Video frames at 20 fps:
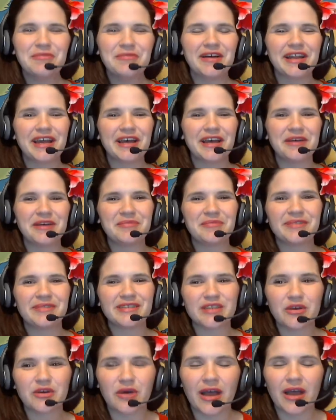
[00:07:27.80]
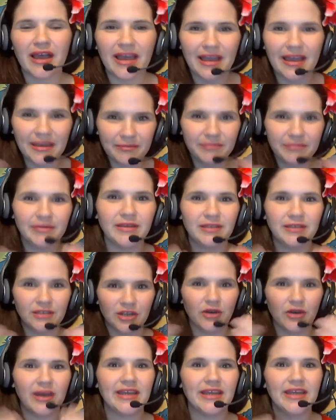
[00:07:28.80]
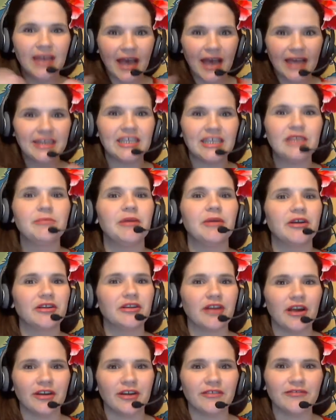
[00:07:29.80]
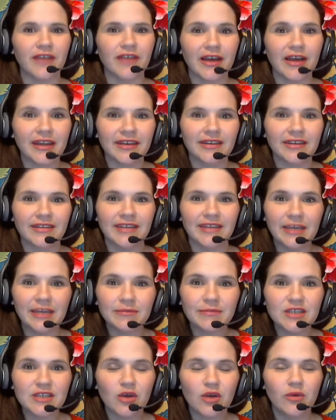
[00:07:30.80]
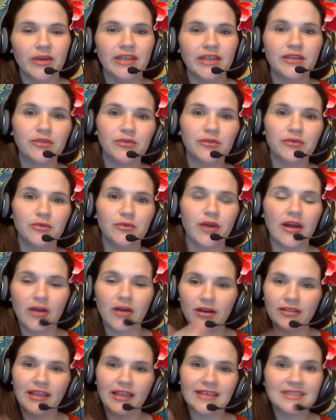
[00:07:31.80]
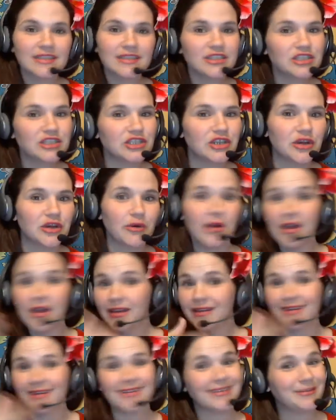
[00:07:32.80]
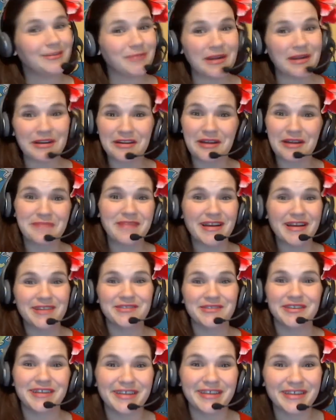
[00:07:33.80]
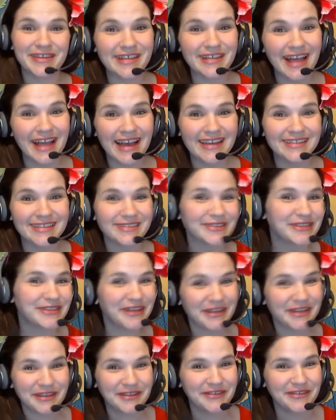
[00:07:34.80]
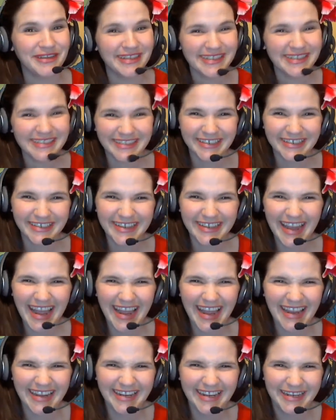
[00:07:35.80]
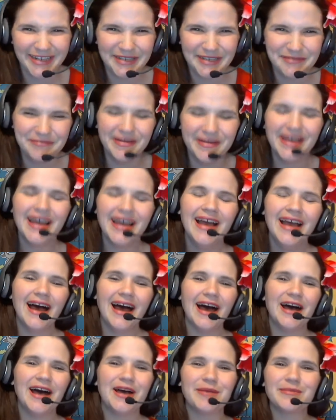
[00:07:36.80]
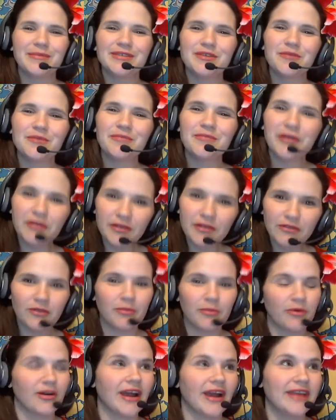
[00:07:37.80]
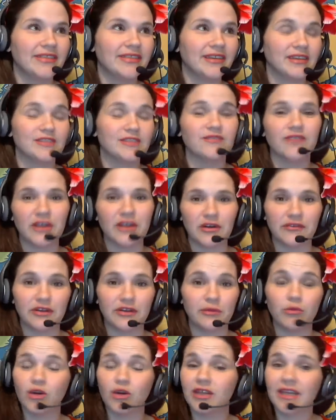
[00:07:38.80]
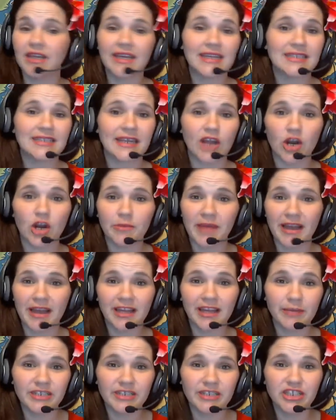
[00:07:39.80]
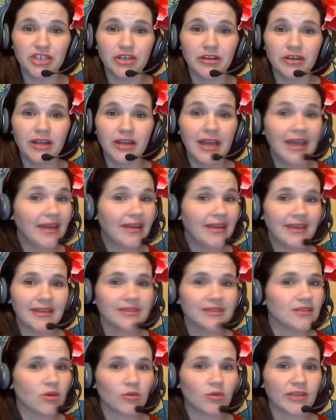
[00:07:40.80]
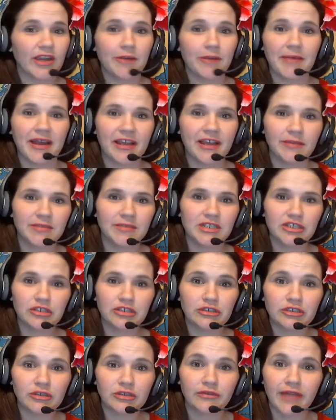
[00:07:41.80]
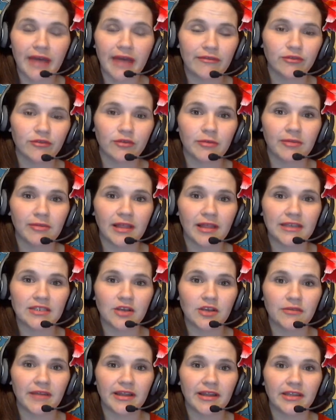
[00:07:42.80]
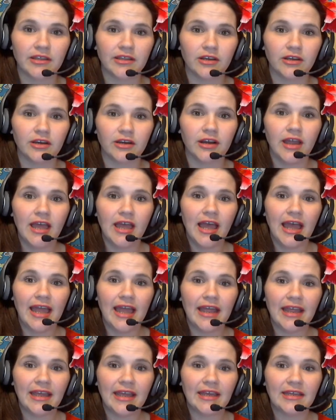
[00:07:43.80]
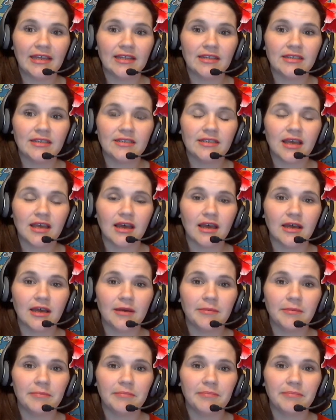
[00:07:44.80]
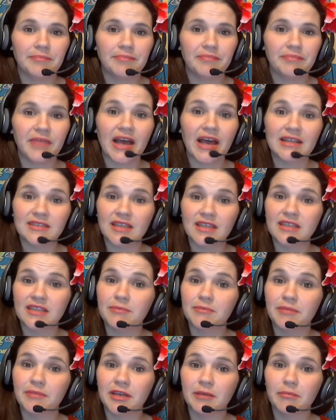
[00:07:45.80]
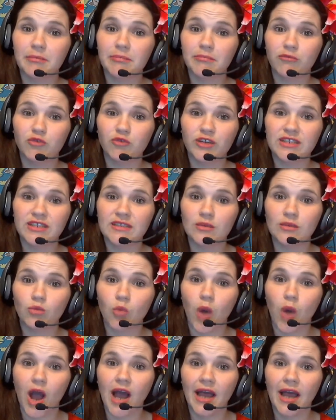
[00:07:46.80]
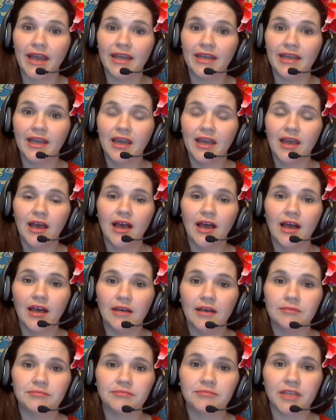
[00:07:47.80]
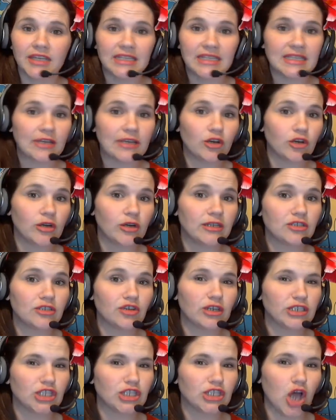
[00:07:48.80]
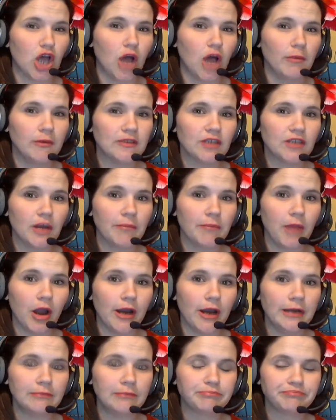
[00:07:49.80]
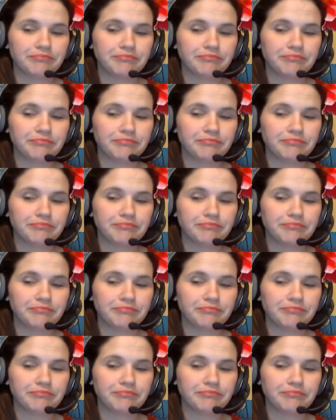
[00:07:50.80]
But so I keep our fun games going throughout our lessons. You better come back for another class or you're not going to finish your game. So building rapport, I think, is very, very important. Like I said, our backup teacher is only our backup teacher. She'll never replace our regular, and that's a big reason why. Like I said, her instruction's almost on par.